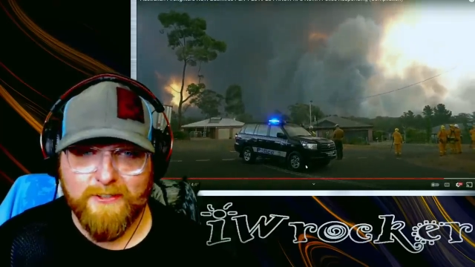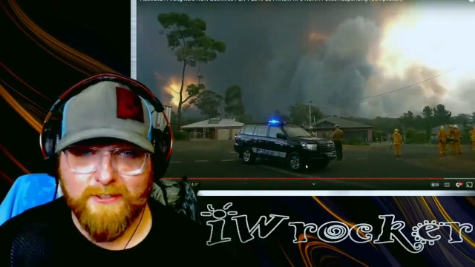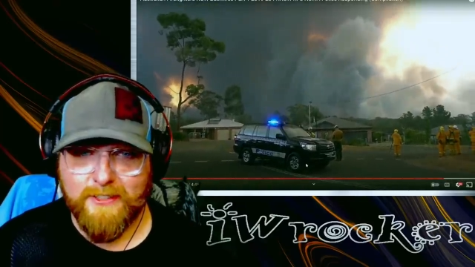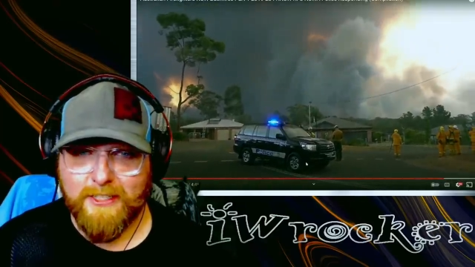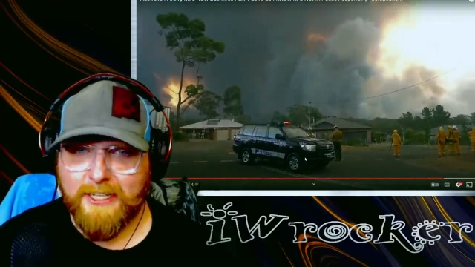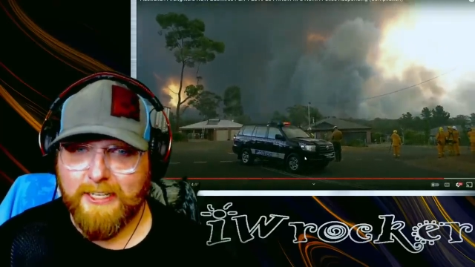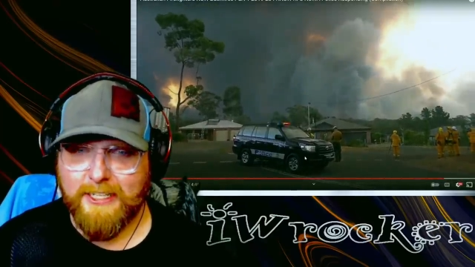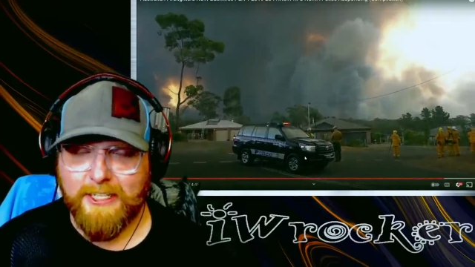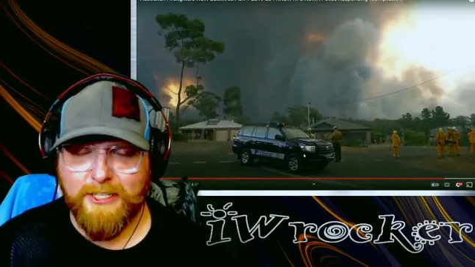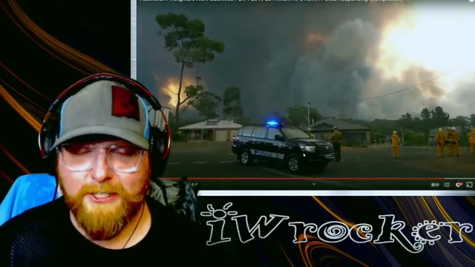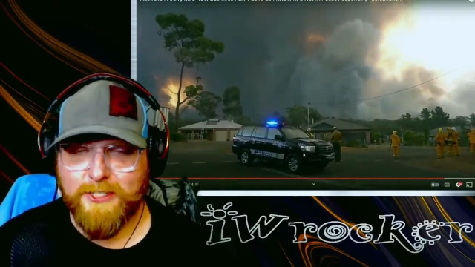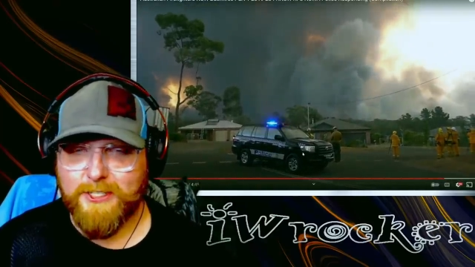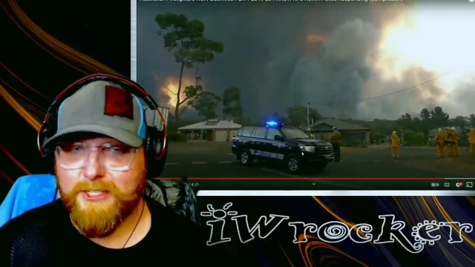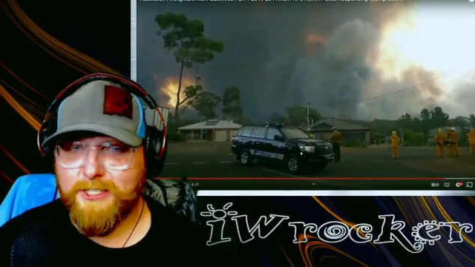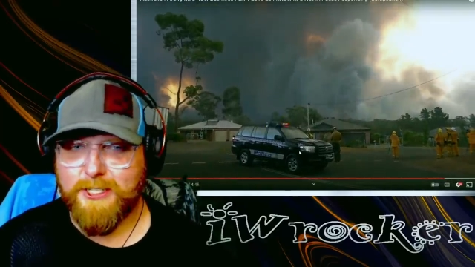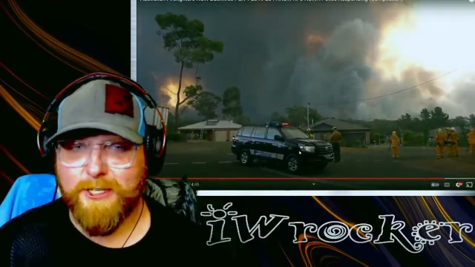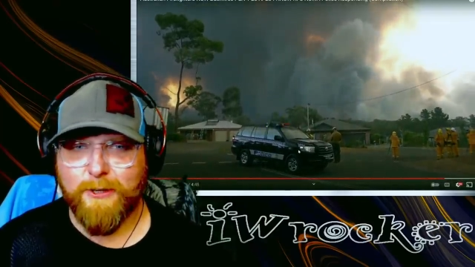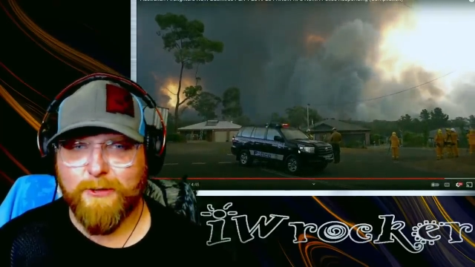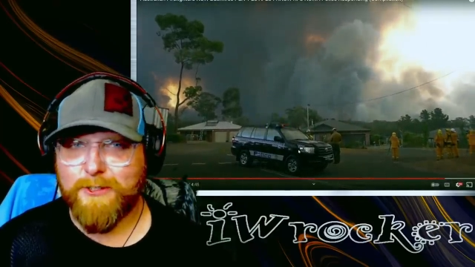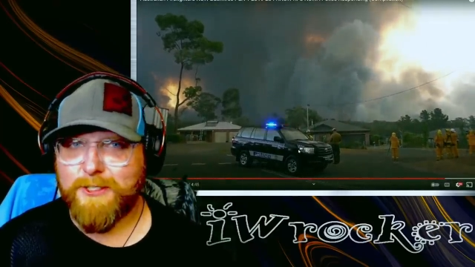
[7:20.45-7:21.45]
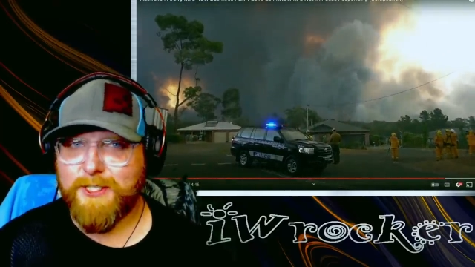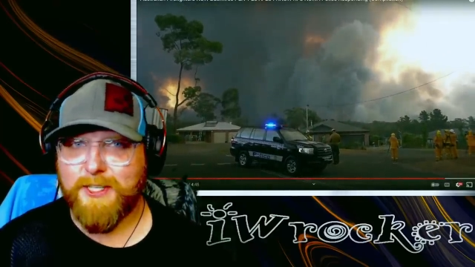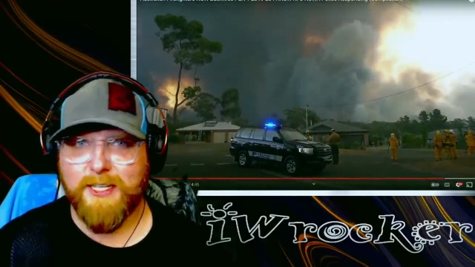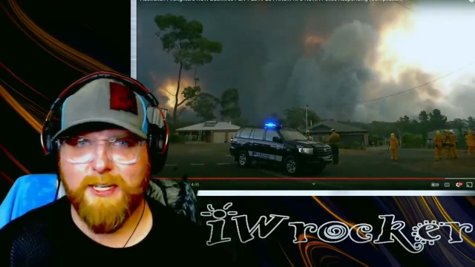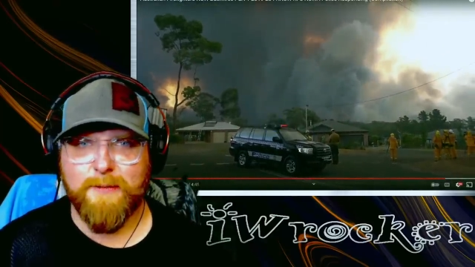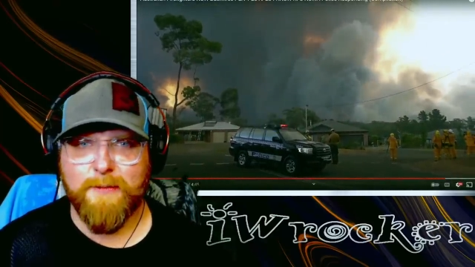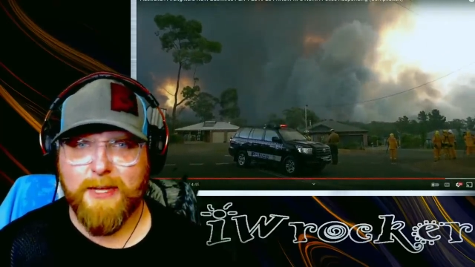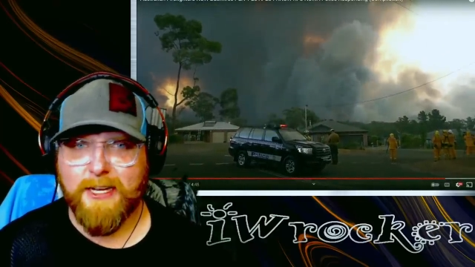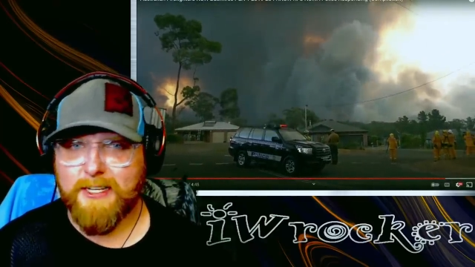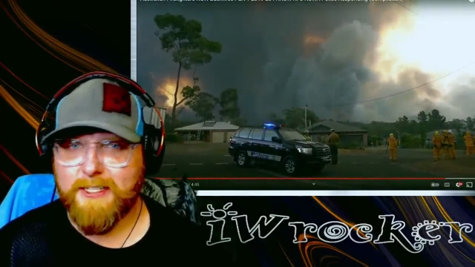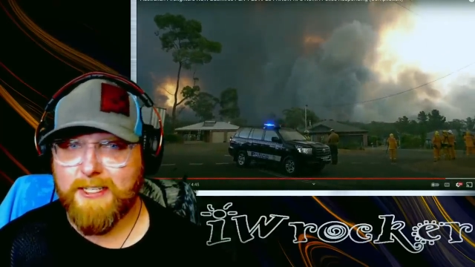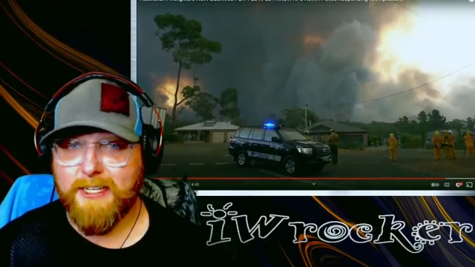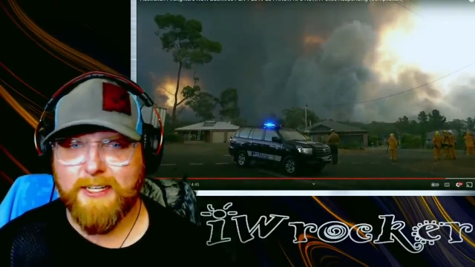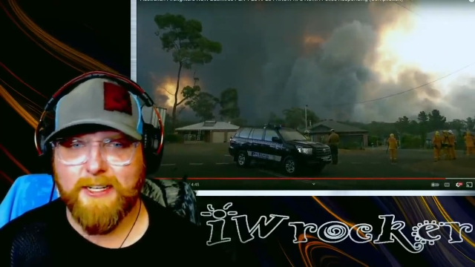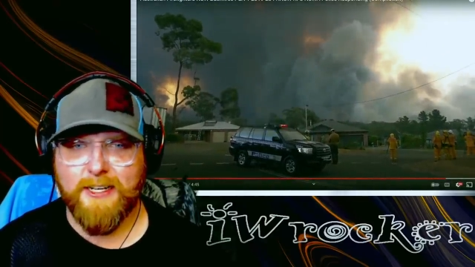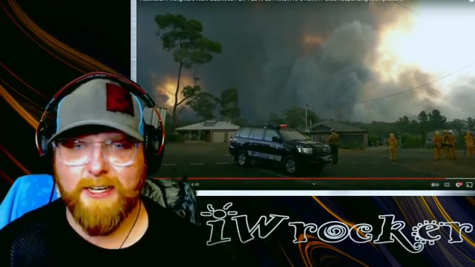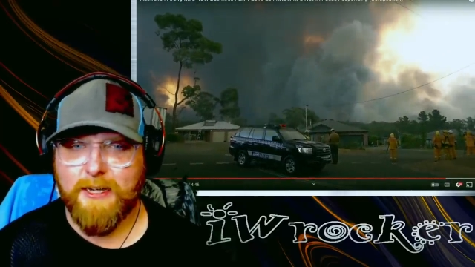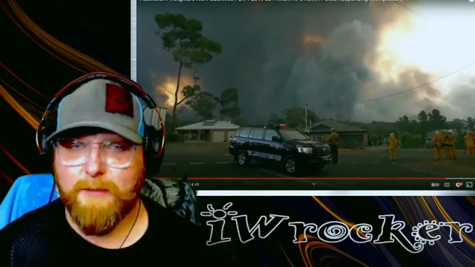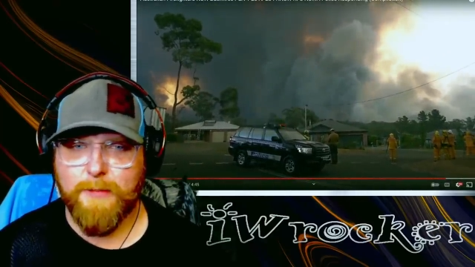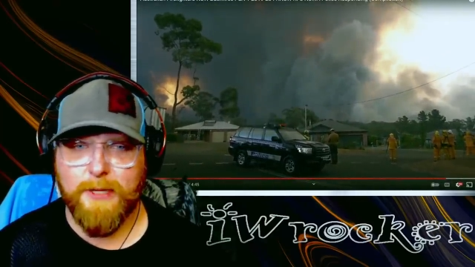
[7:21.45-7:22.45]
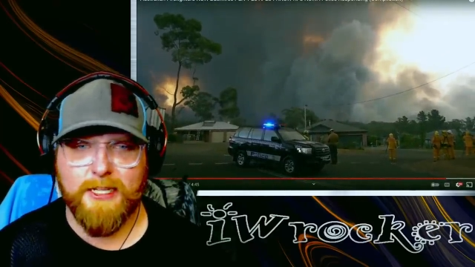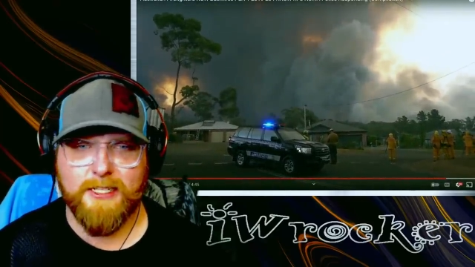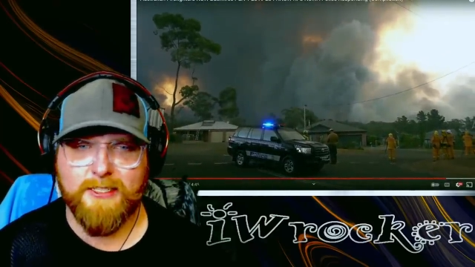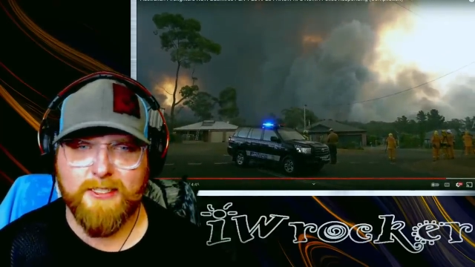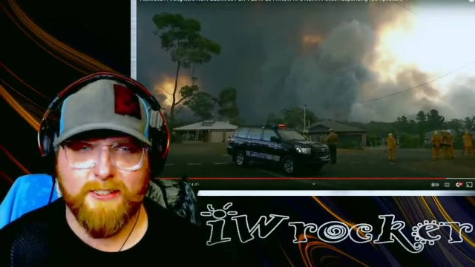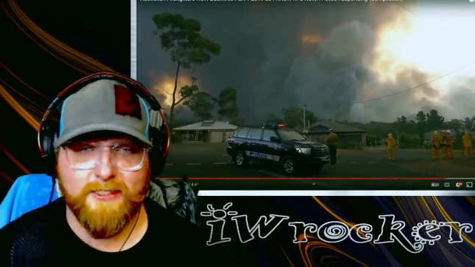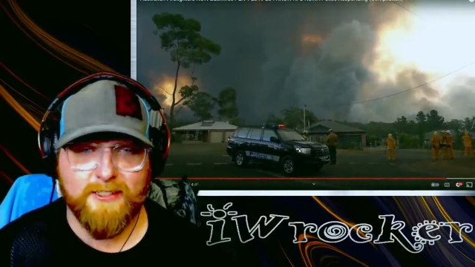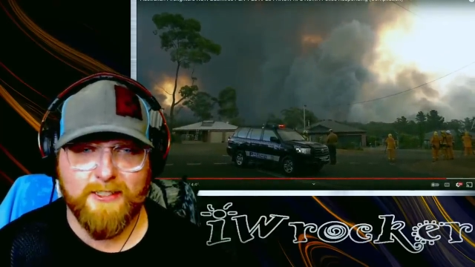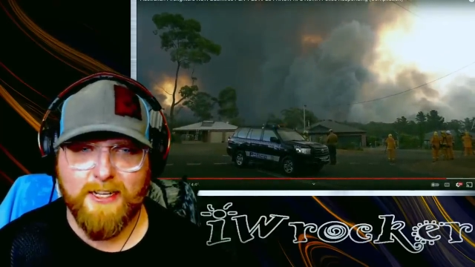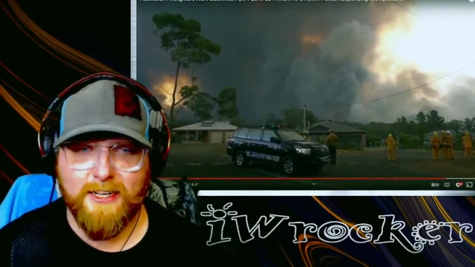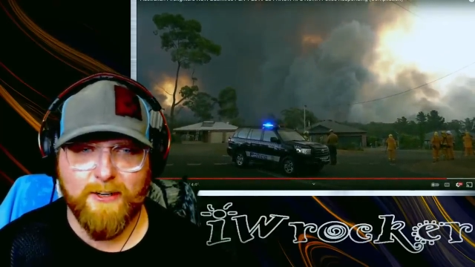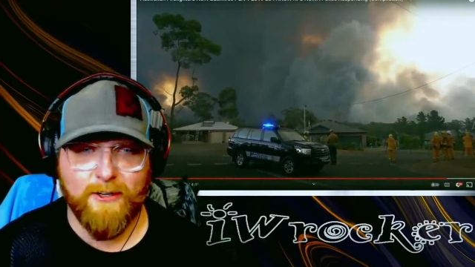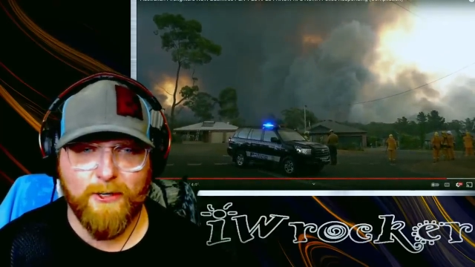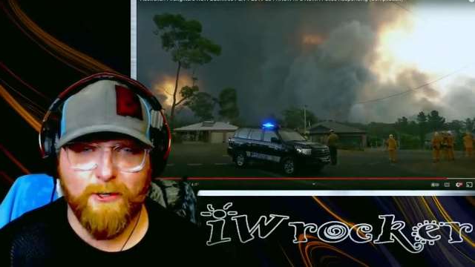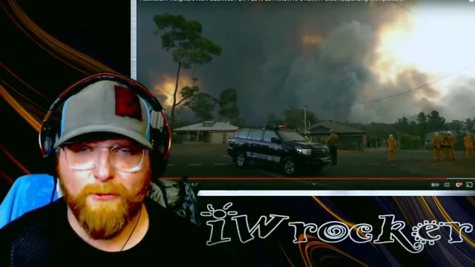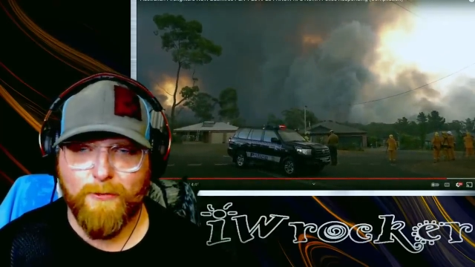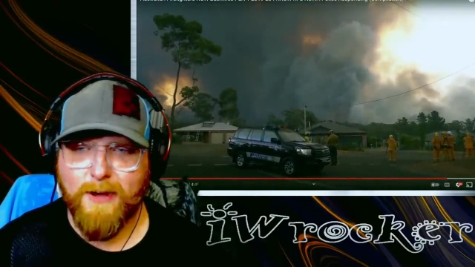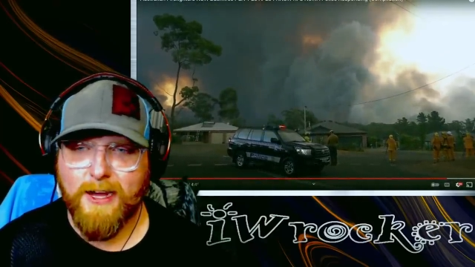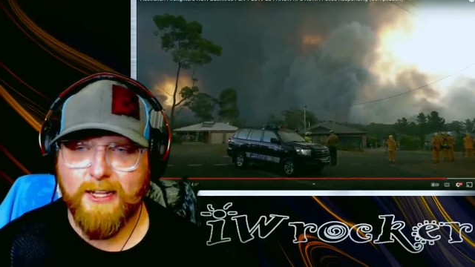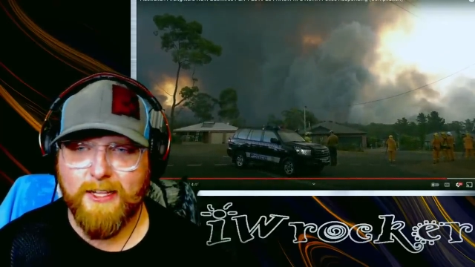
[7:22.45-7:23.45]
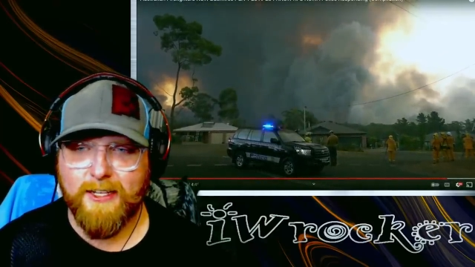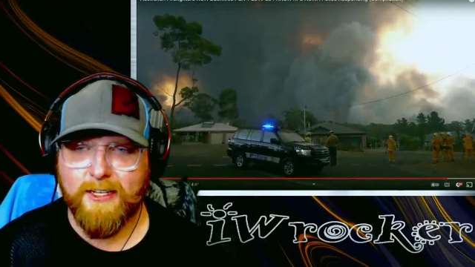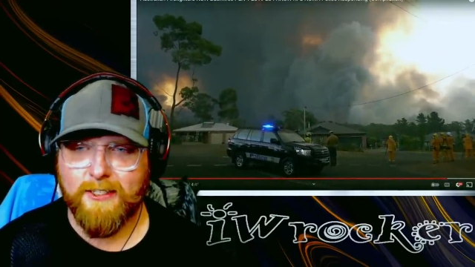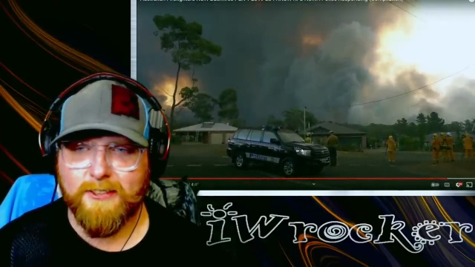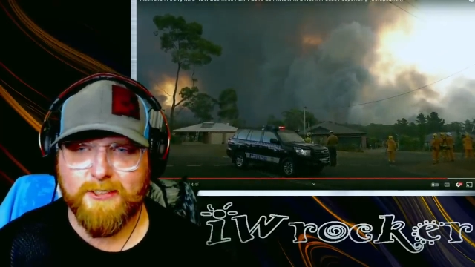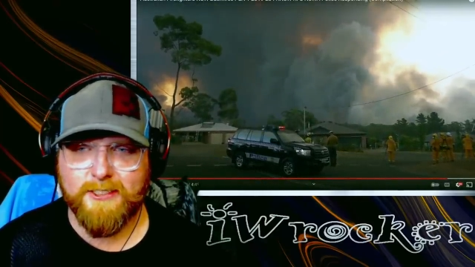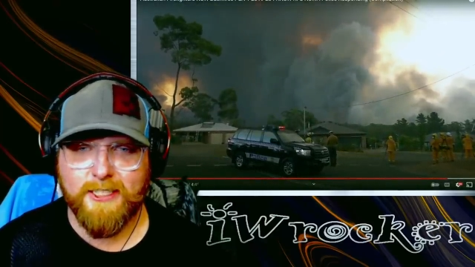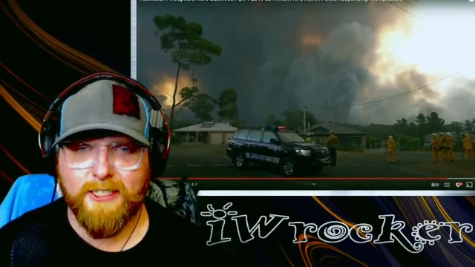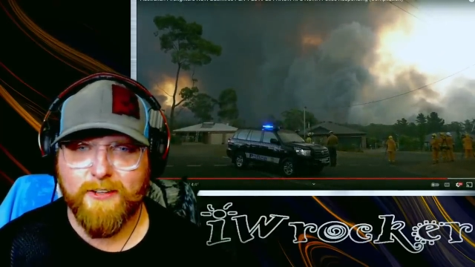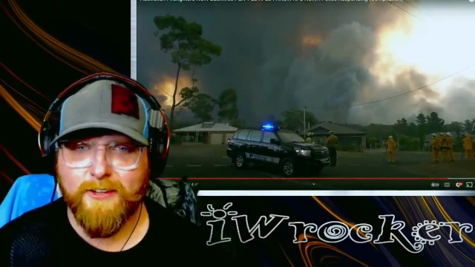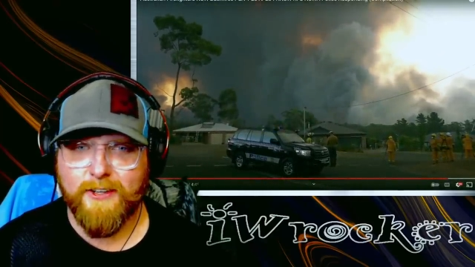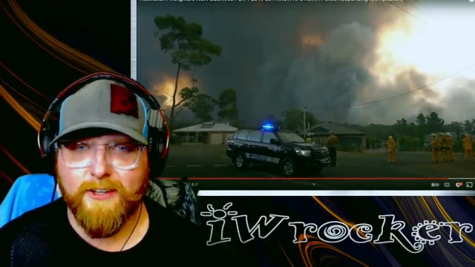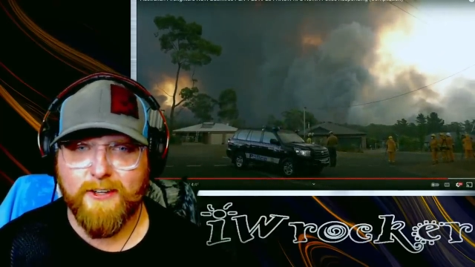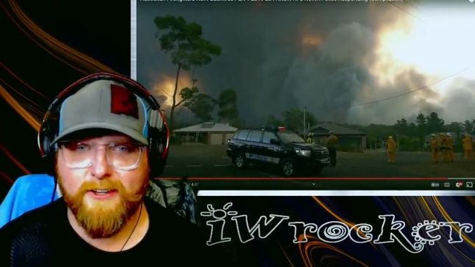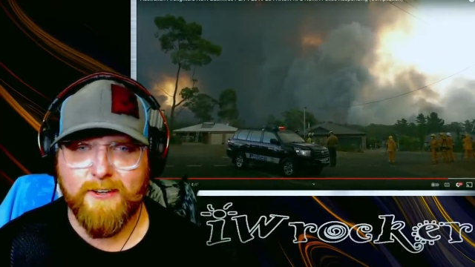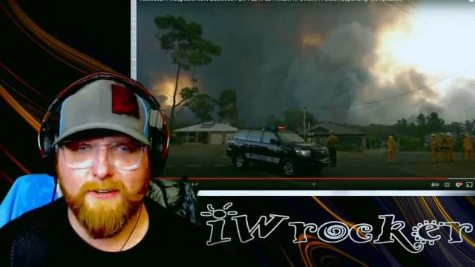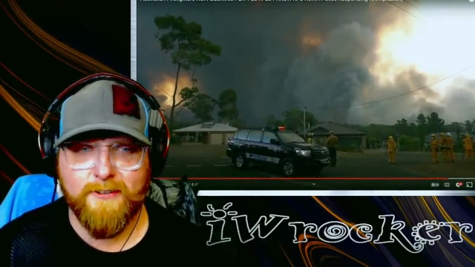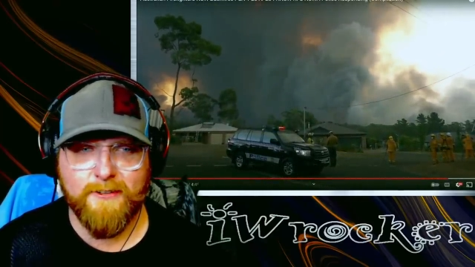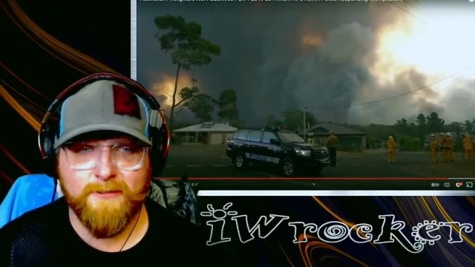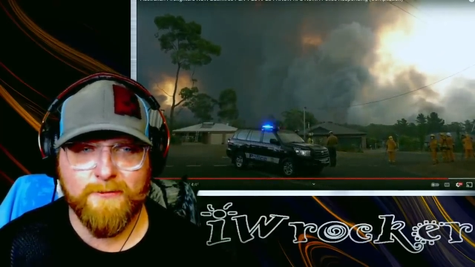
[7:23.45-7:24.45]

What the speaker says: Like, you just don't see them on a day-to-day basis. I don't know why they don't sell here.